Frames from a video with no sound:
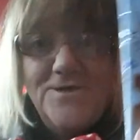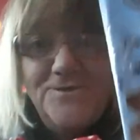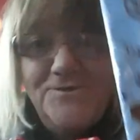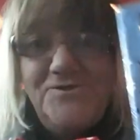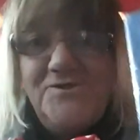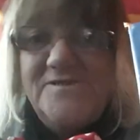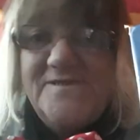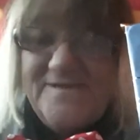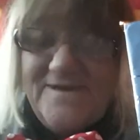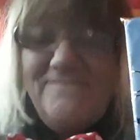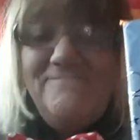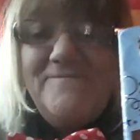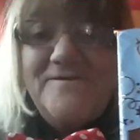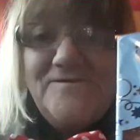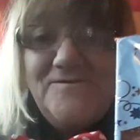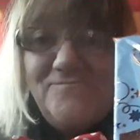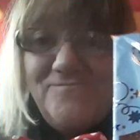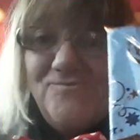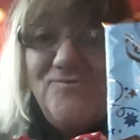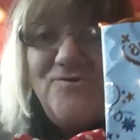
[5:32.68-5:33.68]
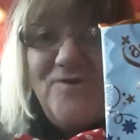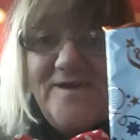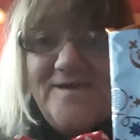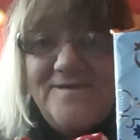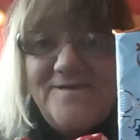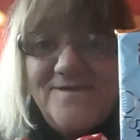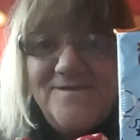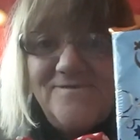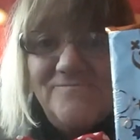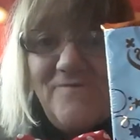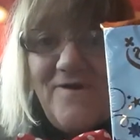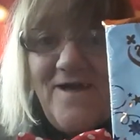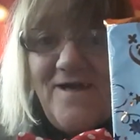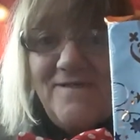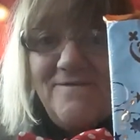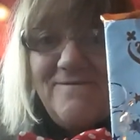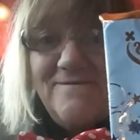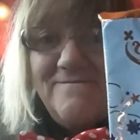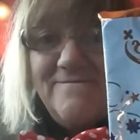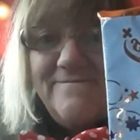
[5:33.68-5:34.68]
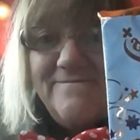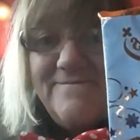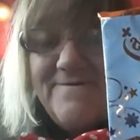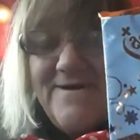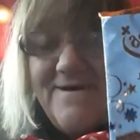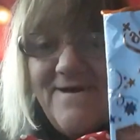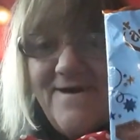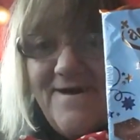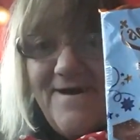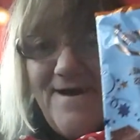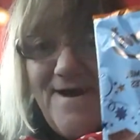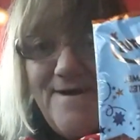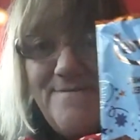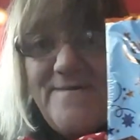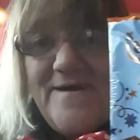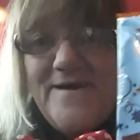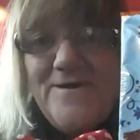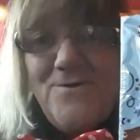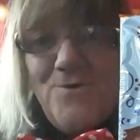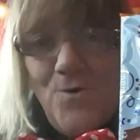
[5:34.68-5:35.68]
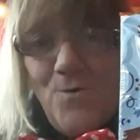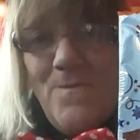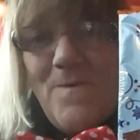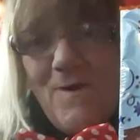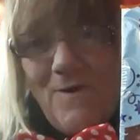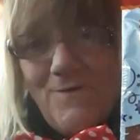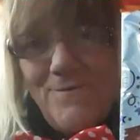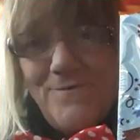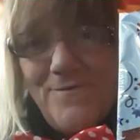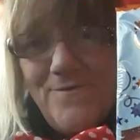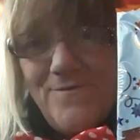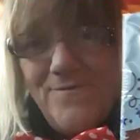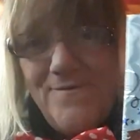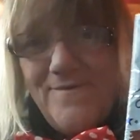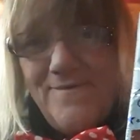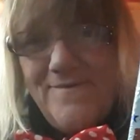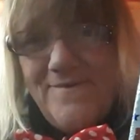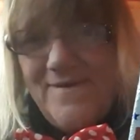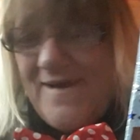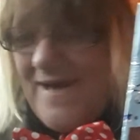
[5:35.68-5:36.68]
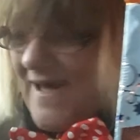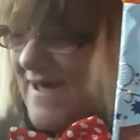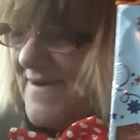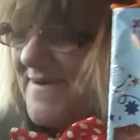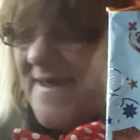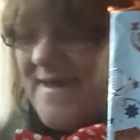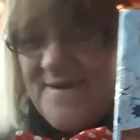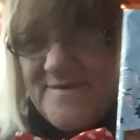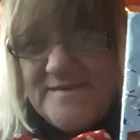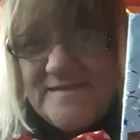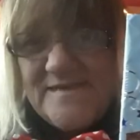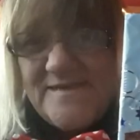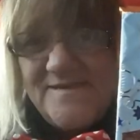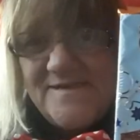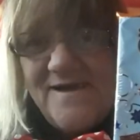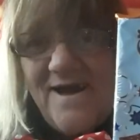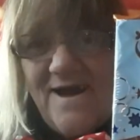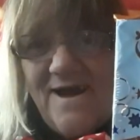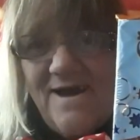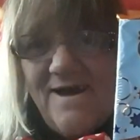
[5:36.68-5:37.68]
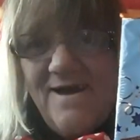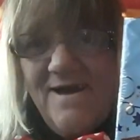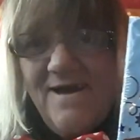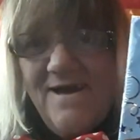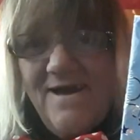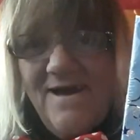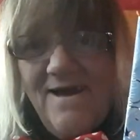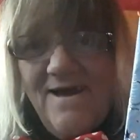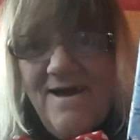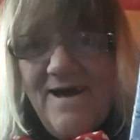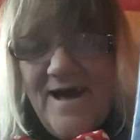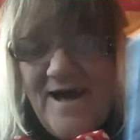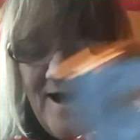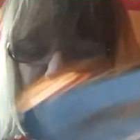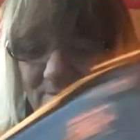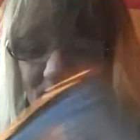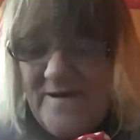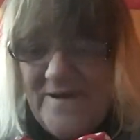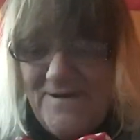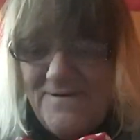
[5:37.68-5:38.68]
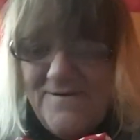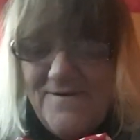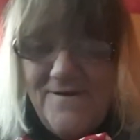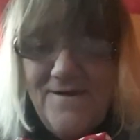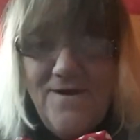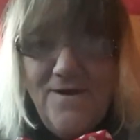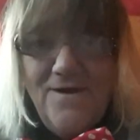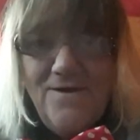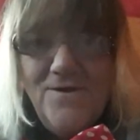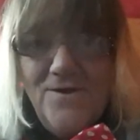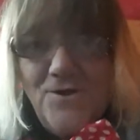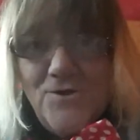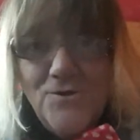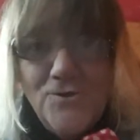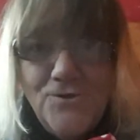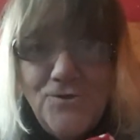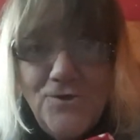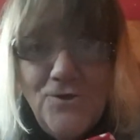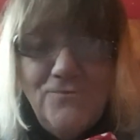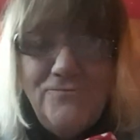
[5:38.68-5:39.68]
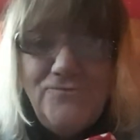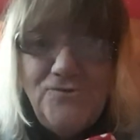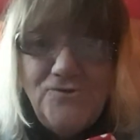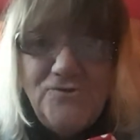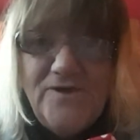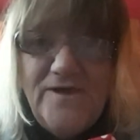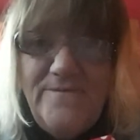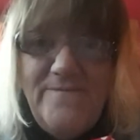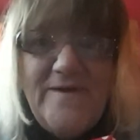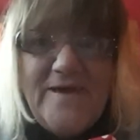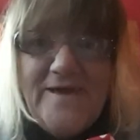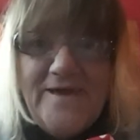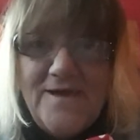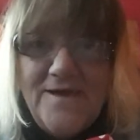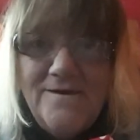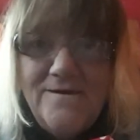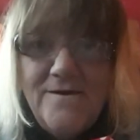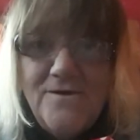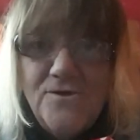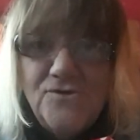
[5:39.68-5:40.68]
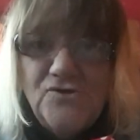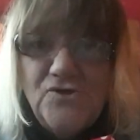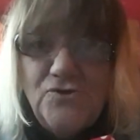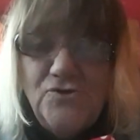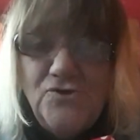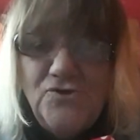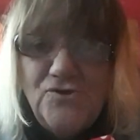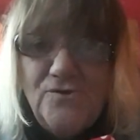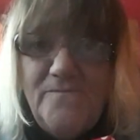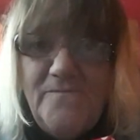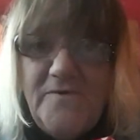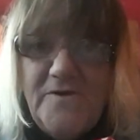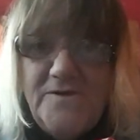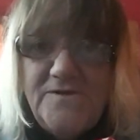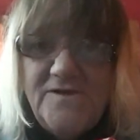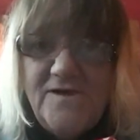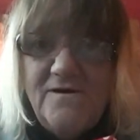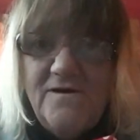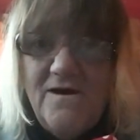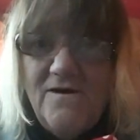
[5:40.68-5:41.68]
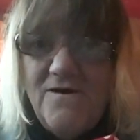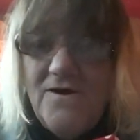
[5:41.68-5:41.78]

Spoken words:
she sent me some treats as well. I mean, come on. How nice is that? I mean, you'll just give me a ton of jumpers.